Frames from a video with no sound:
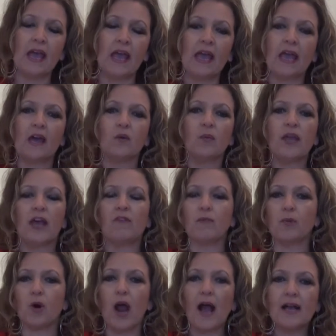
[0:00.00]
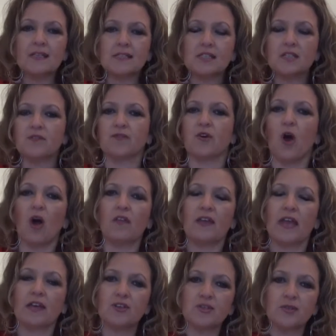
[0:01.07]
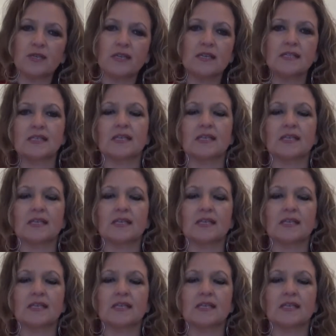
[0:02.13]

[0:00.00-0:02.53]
And we have prizes for all the entries,